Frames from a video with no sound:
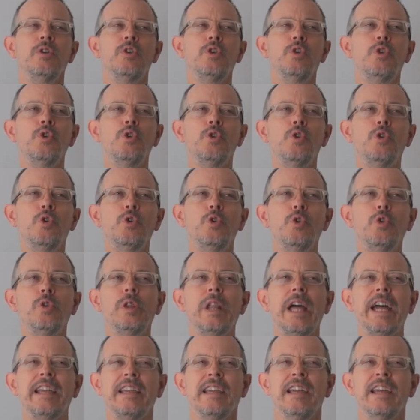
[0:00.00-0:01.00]
who
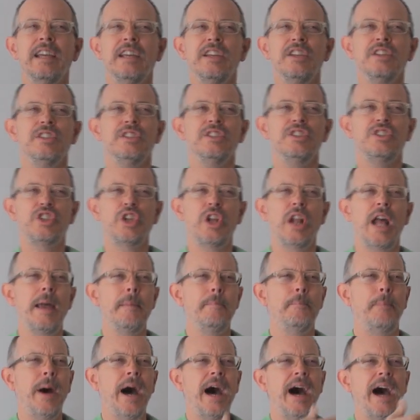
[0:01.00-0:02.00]
like, should
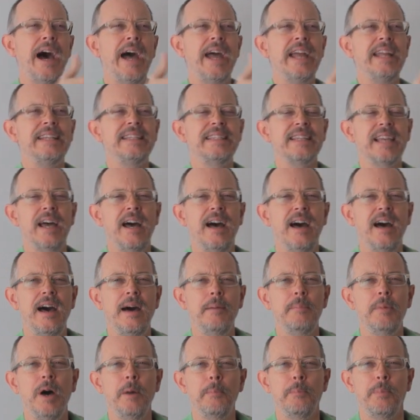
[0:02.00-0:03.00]
I buy
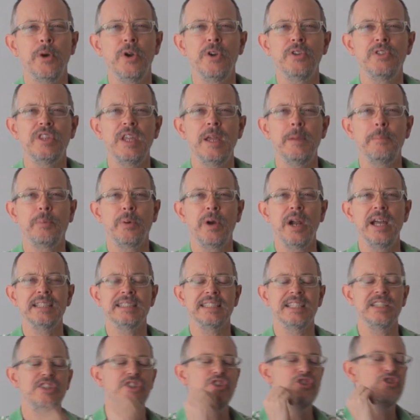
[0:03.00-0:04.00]
Tom a birthday
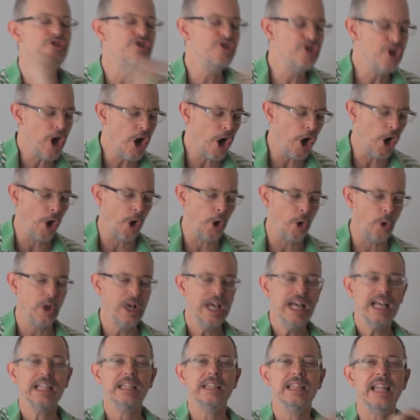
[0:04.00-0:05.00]
present? No.
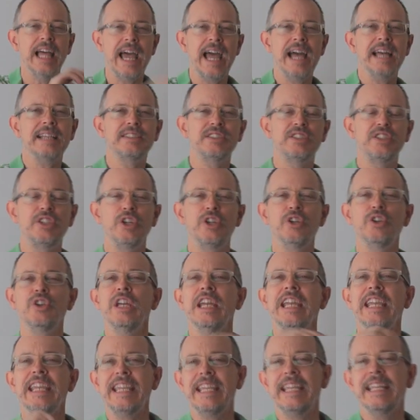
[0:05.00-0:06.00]
Last
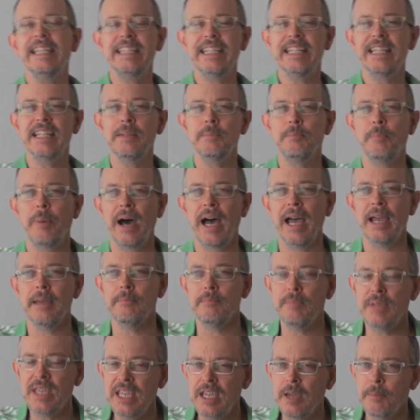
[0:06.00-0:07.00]
year, he didn't buy
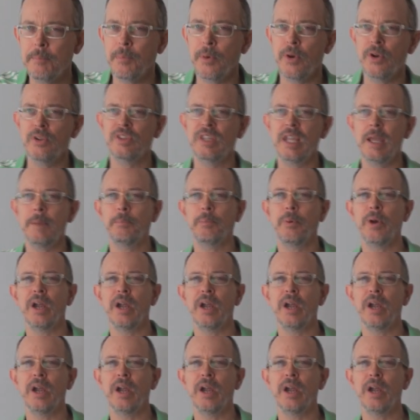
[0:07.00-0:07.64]
me a birthday